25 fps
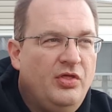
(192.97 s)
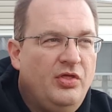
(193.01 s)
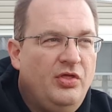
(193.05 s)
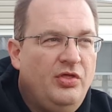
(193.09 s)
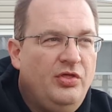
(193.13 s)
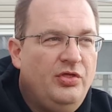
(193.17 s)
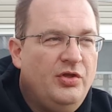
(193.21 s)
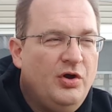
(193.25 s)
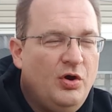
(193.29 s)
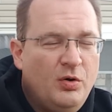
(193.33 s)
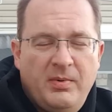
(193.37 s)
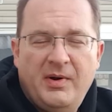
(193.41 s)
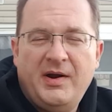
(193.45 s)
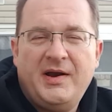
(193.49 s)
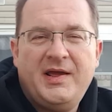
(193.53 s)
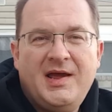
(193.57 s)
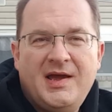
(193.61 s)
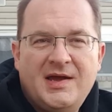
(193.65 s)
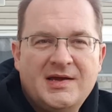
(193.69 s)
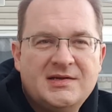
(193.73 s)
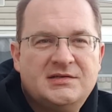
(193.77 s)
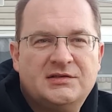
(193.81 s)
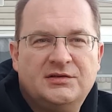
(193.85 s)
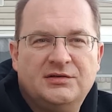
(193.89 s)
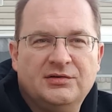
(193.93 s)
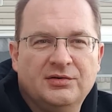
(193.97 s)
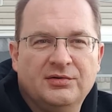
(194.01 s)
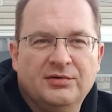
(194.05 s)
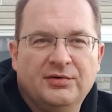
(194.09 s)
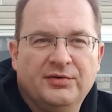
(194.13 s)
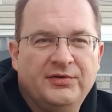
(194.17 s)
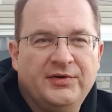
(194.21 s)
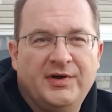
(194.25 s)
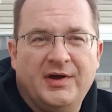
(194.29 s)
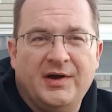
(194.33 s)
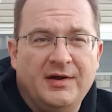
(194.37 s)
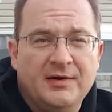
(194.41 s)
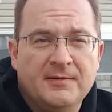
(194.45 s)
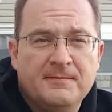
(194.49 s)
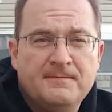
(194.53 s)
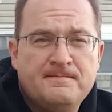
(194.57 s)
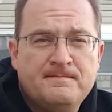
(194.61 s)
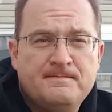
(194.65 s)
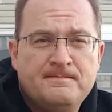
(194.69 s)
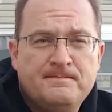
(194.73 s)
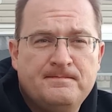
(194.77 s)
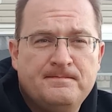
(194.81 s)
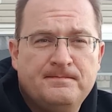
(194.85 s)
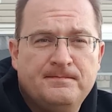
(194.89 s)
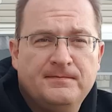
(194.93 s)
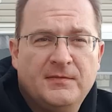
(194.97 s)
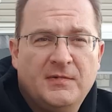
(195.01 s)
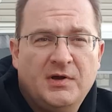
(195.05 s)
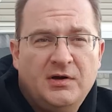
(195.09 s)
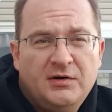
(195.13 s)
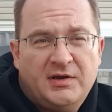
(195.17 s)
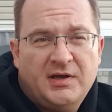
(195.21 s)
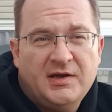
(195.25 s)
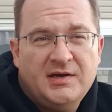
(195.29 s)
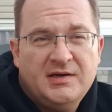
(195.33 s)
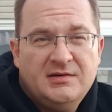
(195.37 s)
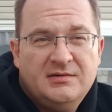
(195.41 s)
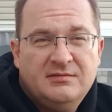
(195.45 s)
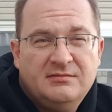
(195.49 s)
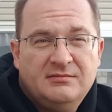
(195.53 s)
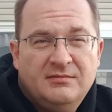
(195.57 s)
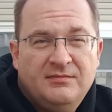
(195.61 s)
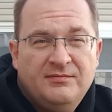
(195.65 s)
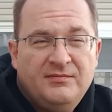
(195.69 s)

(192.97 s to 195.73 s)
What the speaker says: nobody asks girls out. Okay.